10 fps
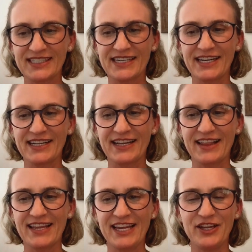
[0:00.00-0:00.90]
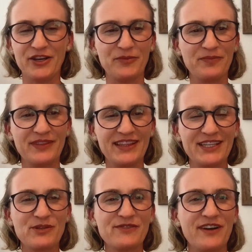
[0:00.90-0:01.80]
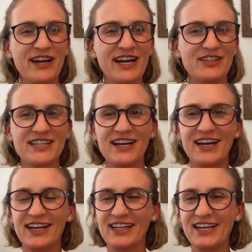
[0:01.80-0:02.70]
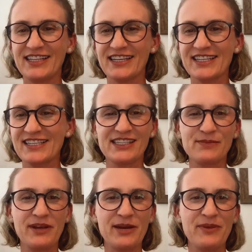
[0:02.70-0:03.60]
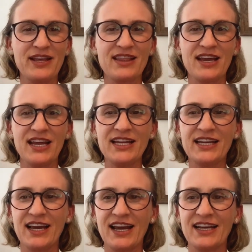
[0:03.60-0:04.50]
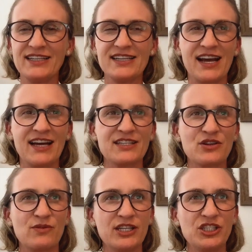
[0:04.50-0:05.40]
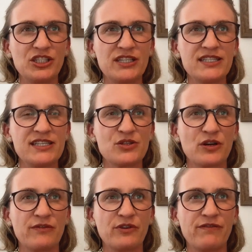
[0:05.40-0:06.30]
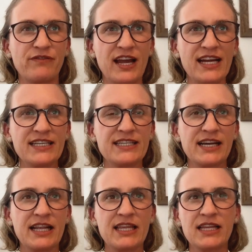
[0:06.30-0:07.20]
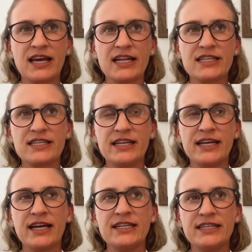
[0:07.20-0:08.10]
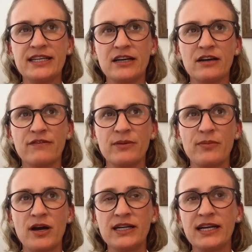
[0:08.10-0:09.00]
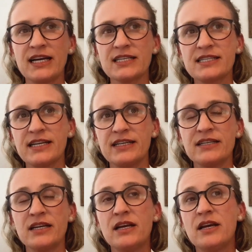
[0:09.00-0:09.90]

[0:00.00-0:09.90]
I second that. Thank you. This was fun, Elsa. I like this. This made me think and ask questions and sort of reflect. And I think that's the idea of the podcast. And,